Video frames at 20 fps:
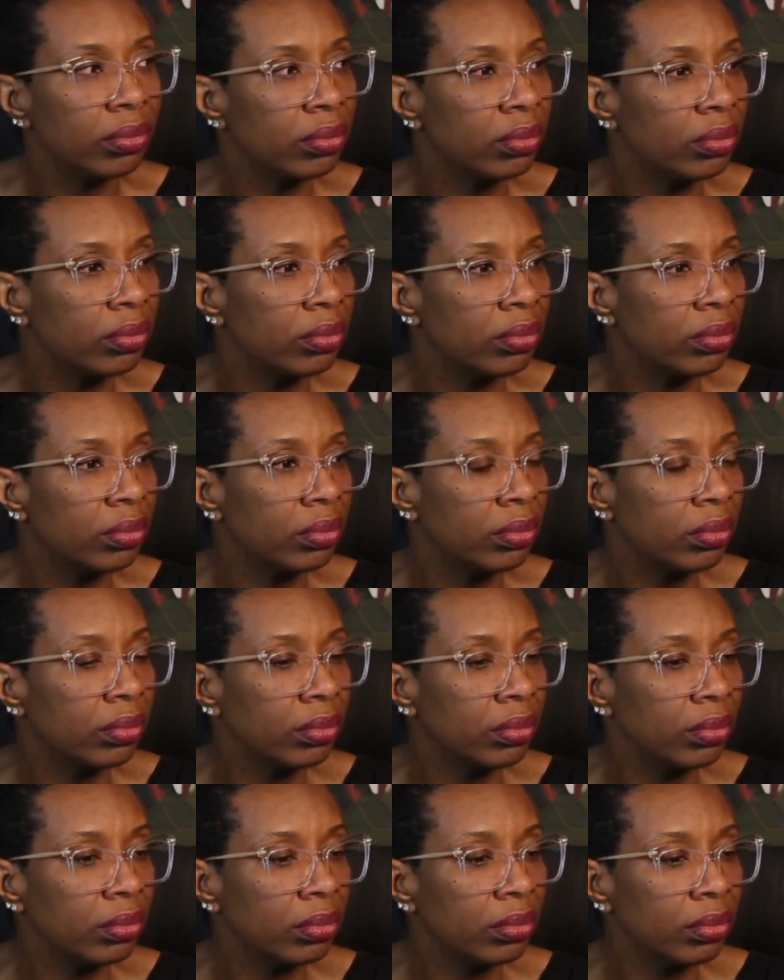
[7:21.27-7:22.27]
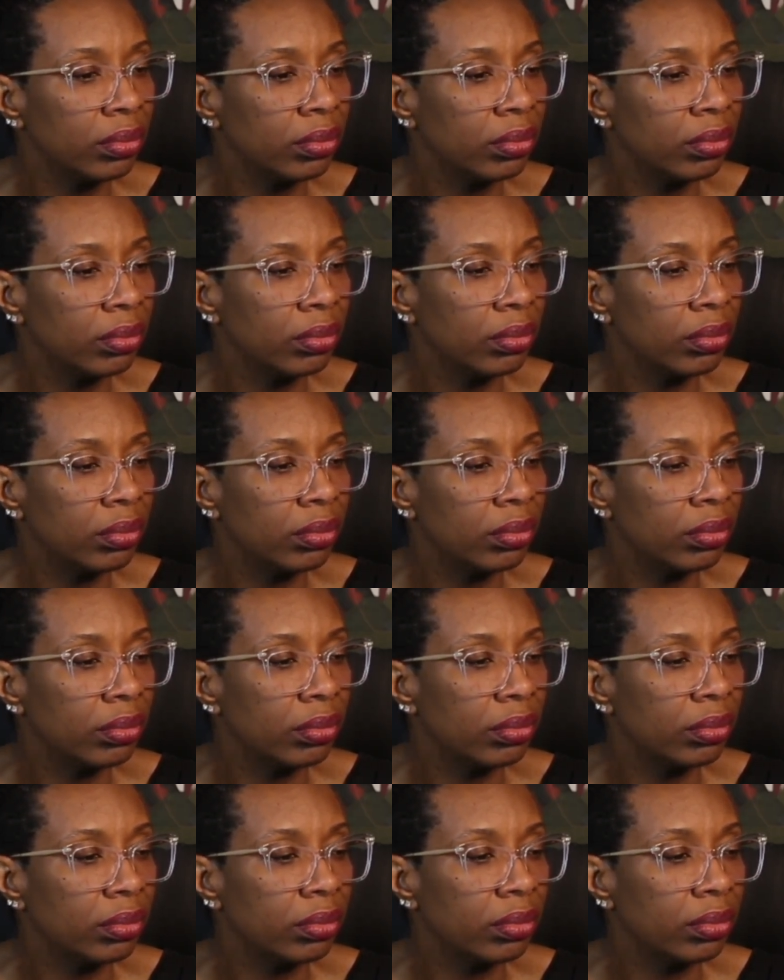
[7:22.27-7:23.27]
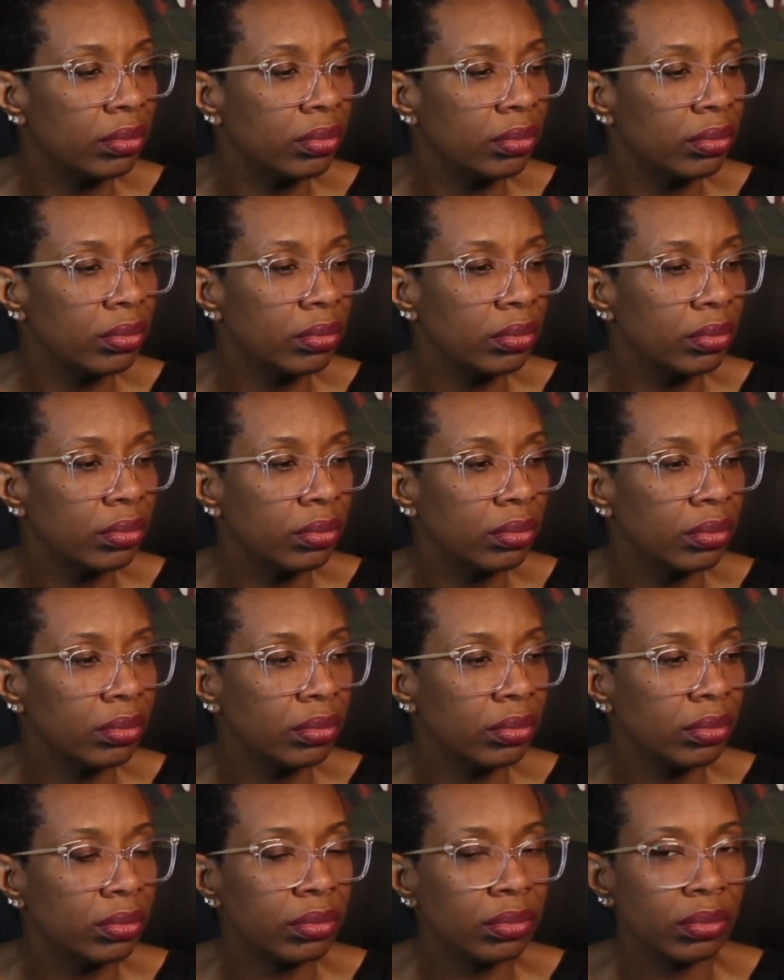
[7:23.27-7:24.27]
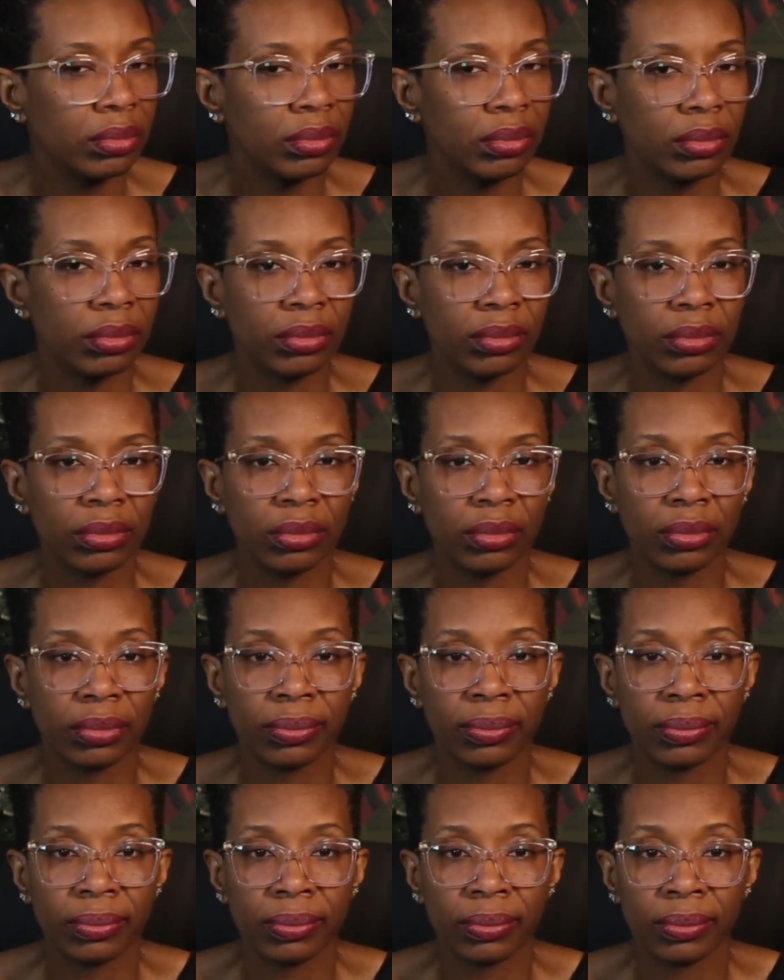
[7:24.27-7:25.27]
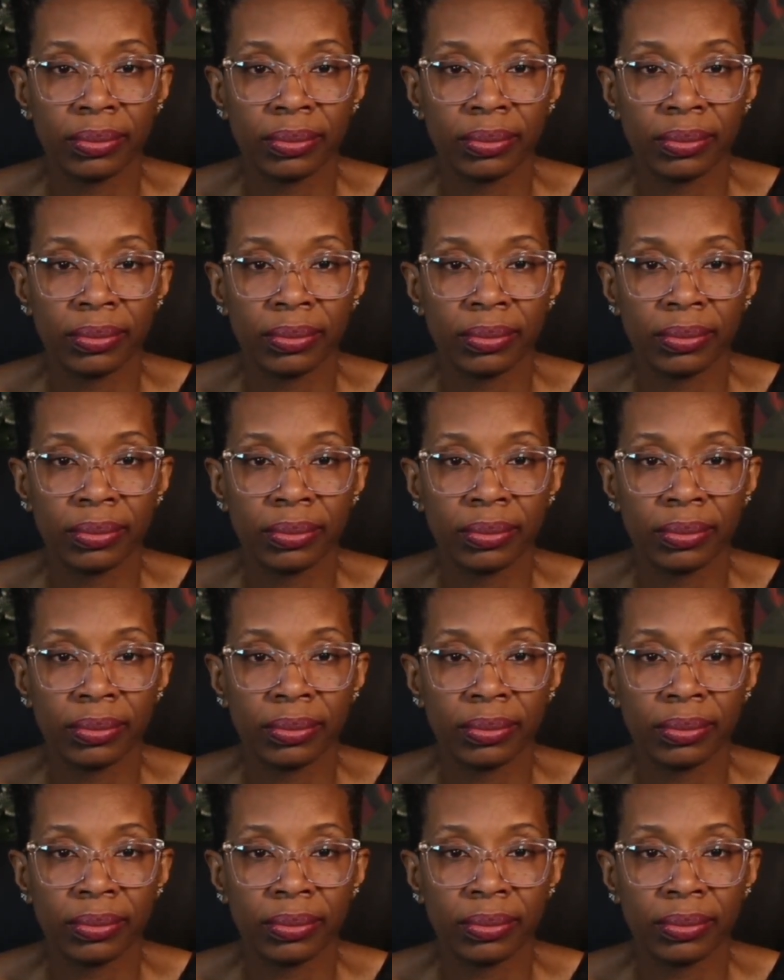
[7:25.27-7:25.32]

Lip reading: This person isn't speaking.